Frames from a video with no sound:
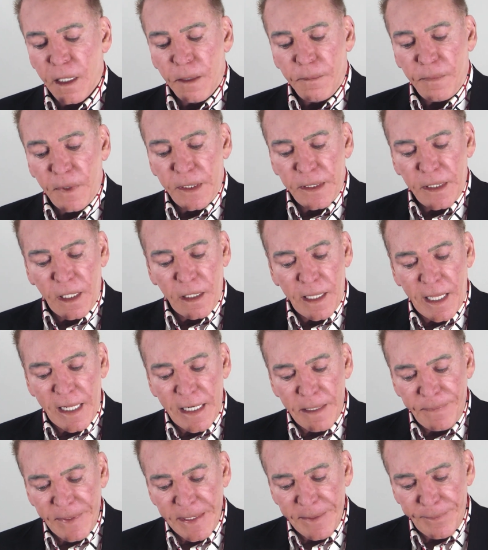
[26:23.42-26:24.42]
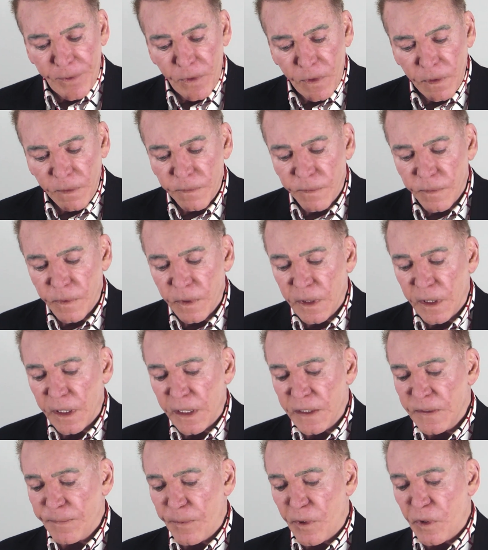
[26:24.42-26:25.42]
But a lot of people, I
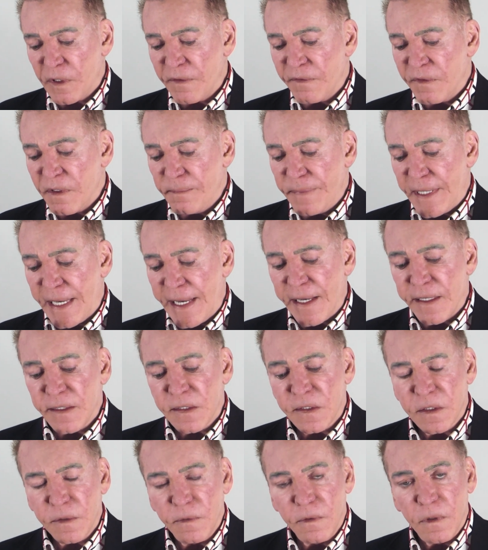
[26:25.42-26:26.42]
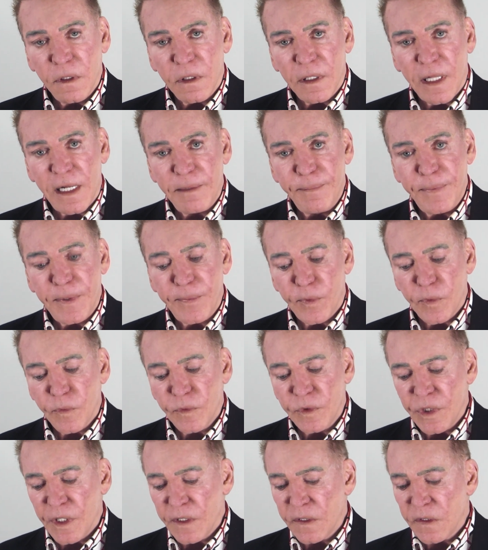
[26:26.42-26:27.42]
spoke of the past, a lot of people are
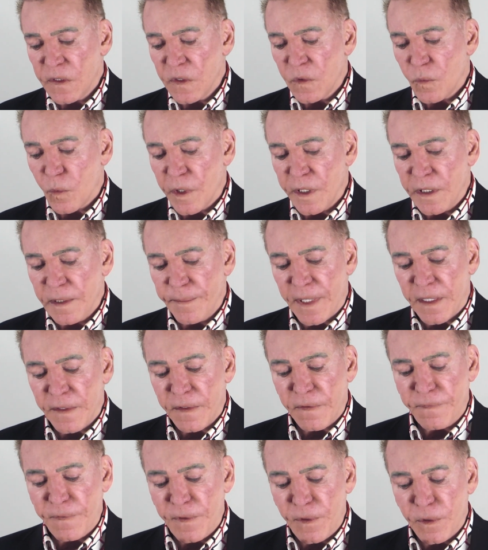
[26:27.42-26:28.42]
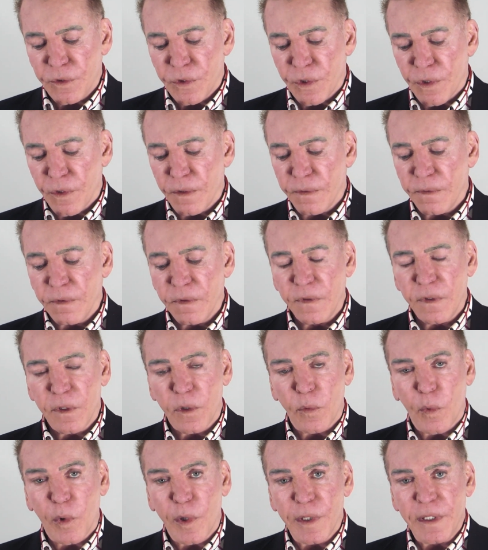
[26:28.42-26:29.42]
just as worried about the future. They're
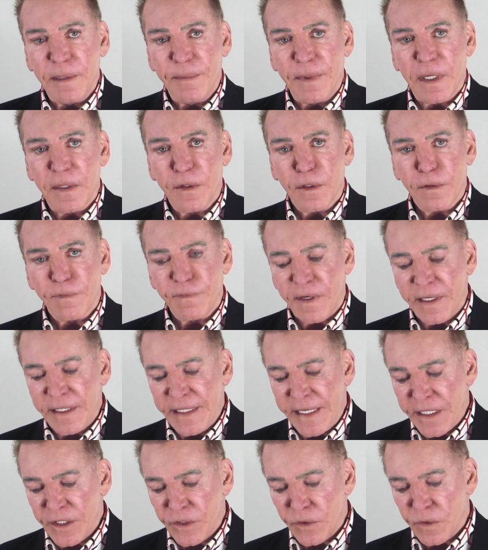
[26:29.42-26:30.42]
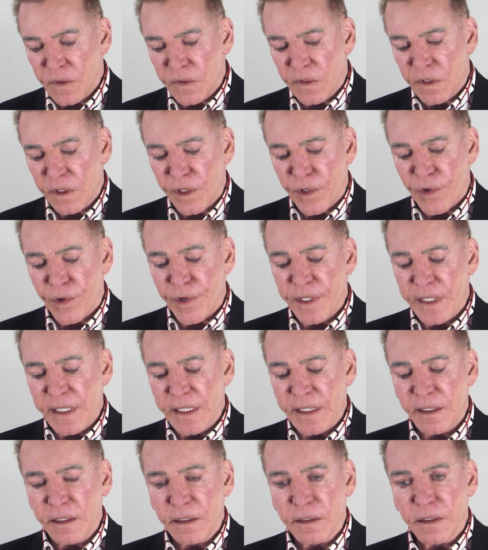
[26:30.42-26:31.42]
worried about their financial
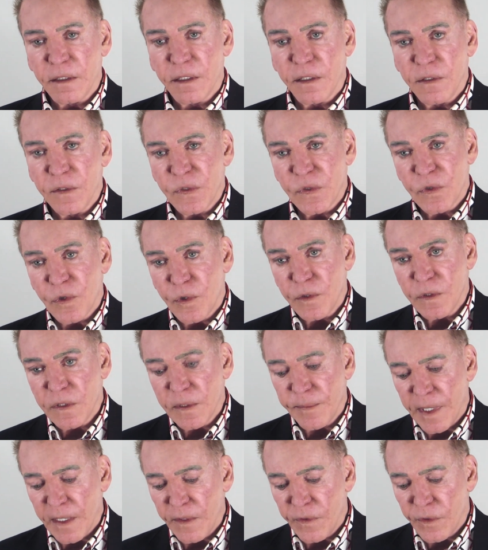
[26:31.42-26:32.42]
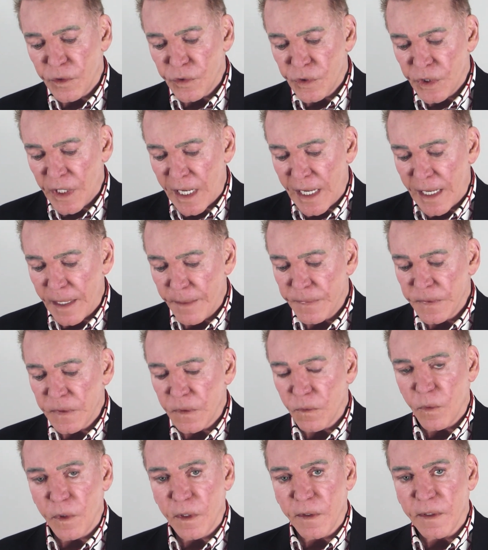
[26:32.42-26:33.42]
security, concerns about their jobs,
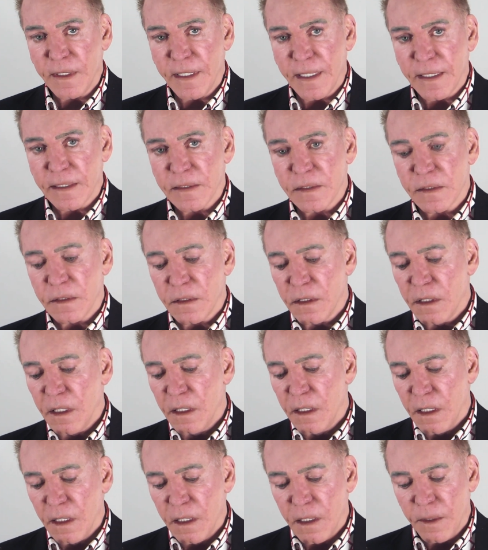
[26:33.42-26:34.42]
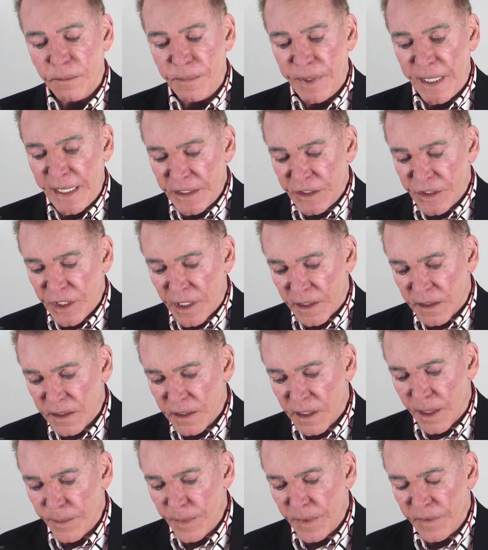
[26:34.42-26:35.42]
where the next paycheck's
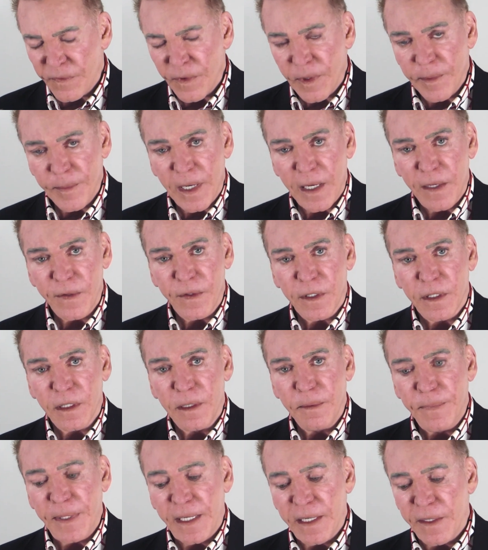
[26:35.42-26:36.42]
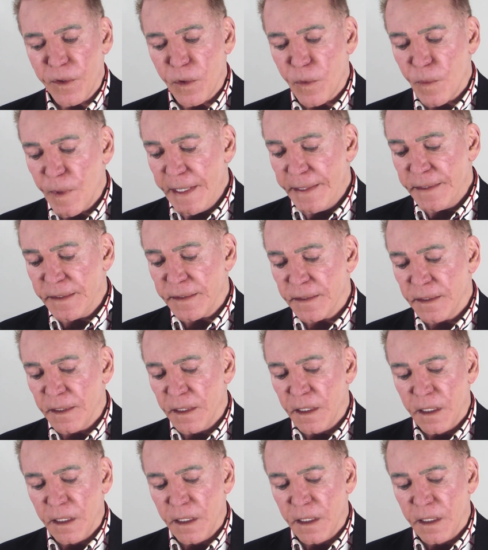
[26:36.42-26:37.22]
coming from, how they're going to pay their rent.